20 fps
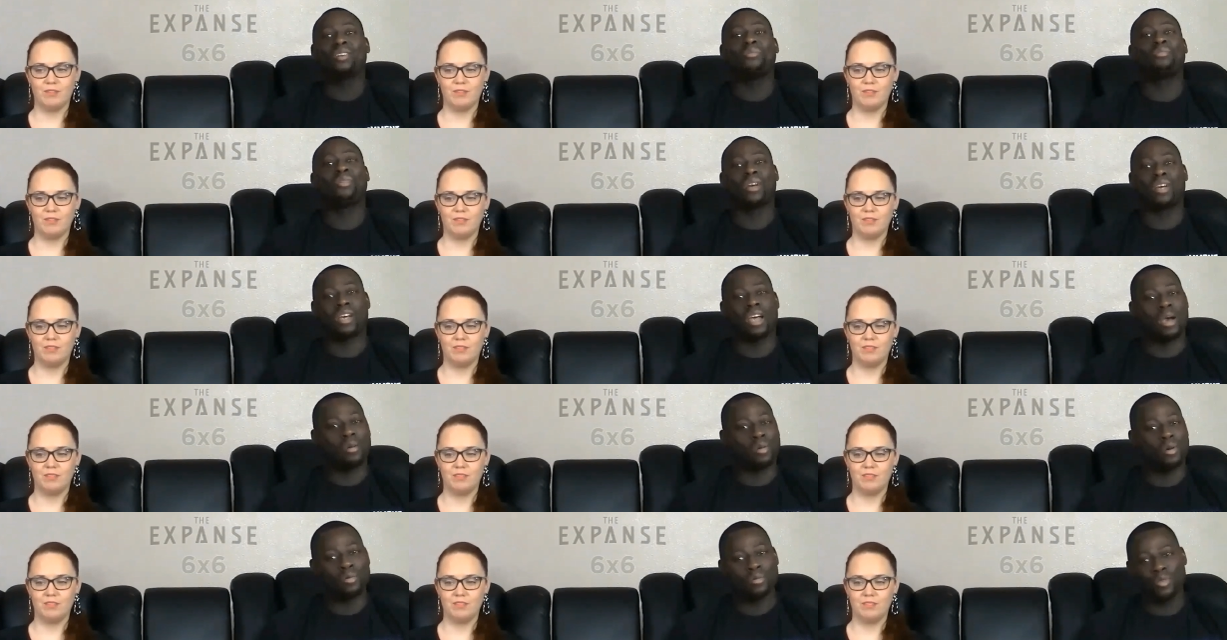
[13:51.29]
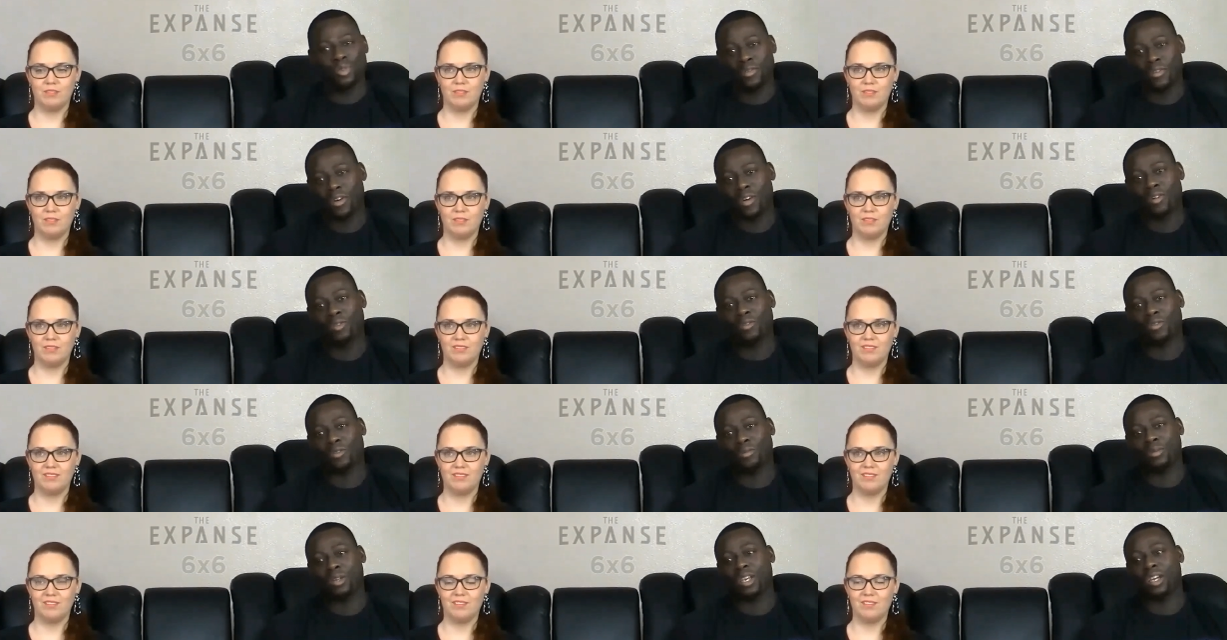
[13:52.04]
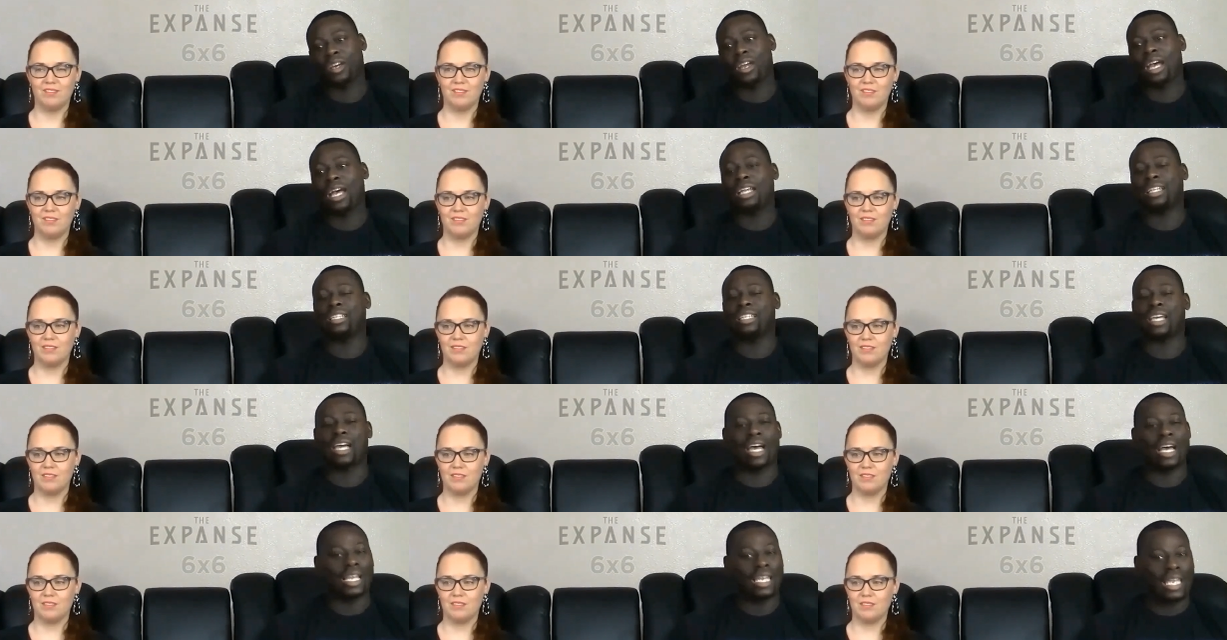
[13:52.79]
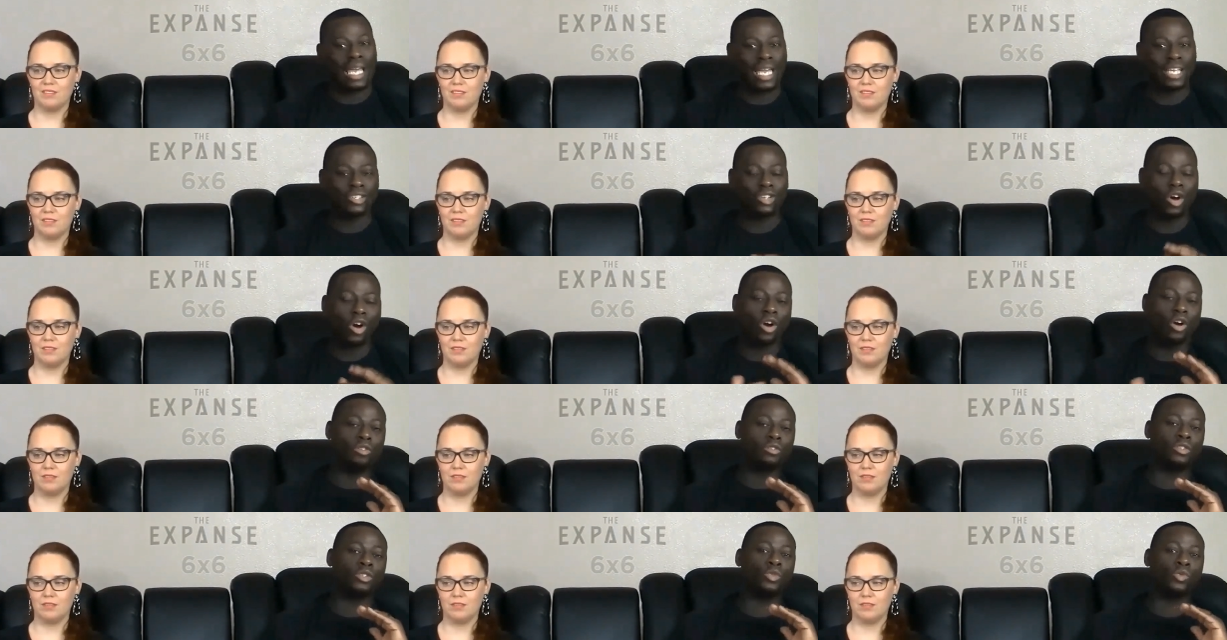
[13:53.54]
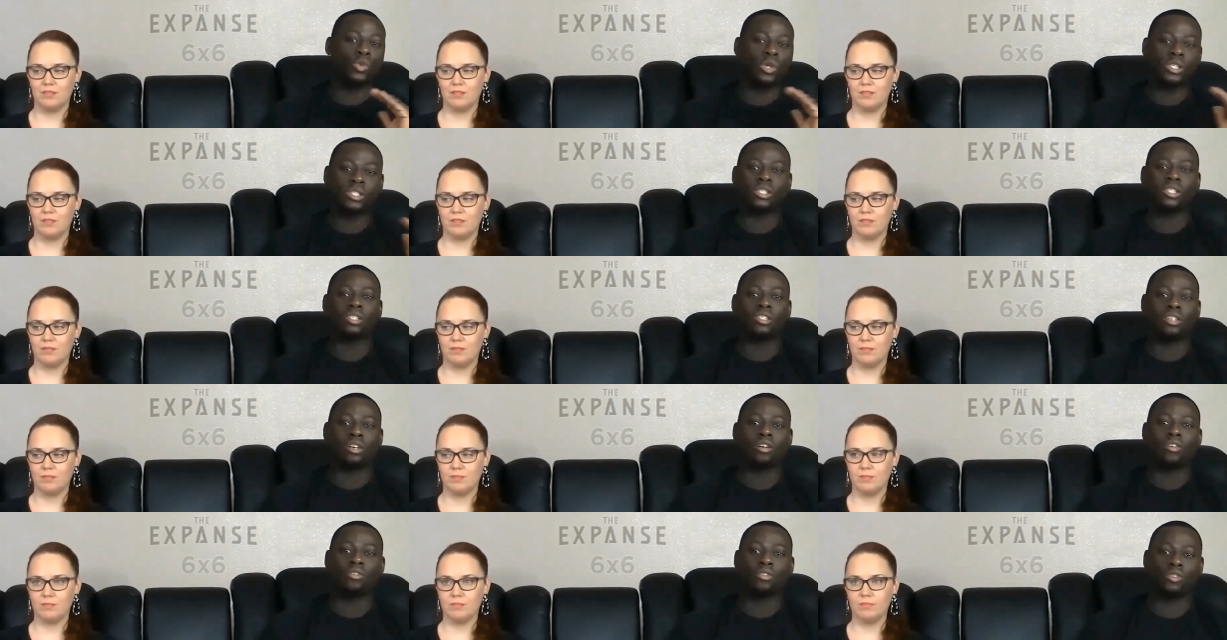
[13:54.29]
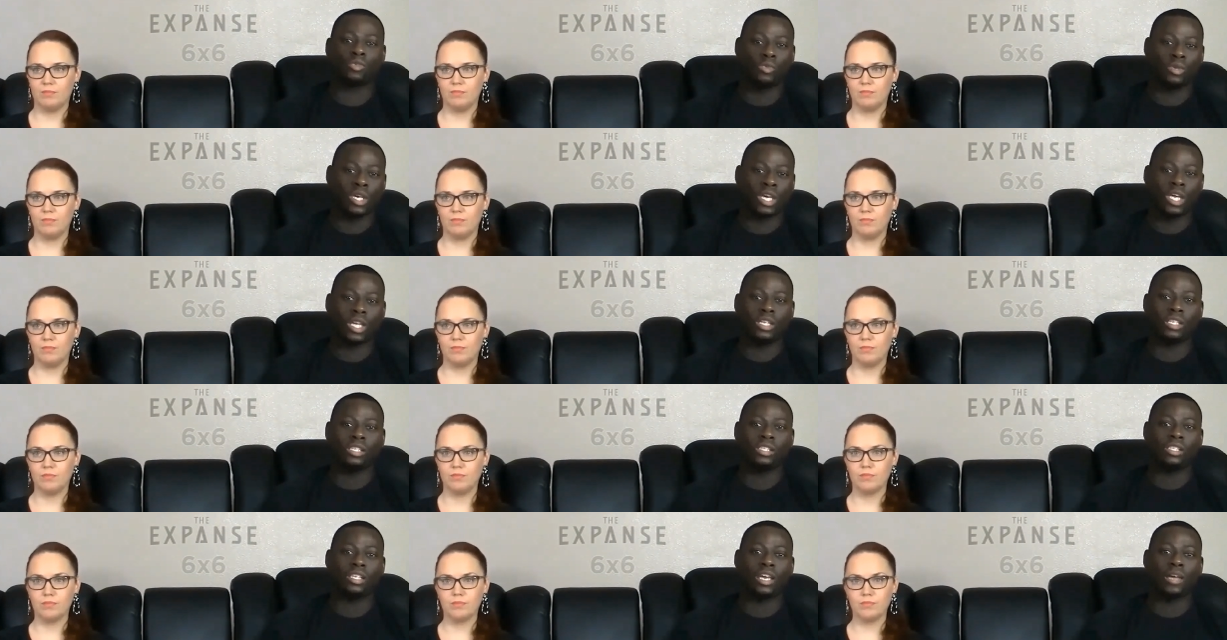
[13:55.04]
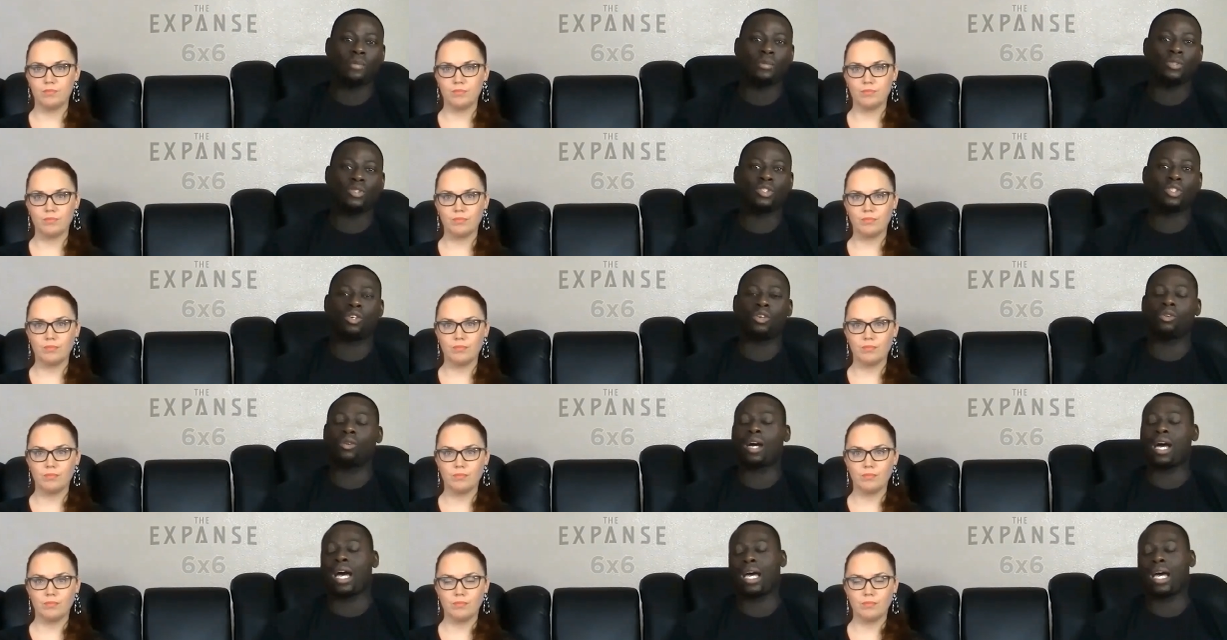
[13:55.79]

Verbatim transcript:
Speaker 1: But I'm going to move on from there. I, I like all the twists and turns we had in this episode.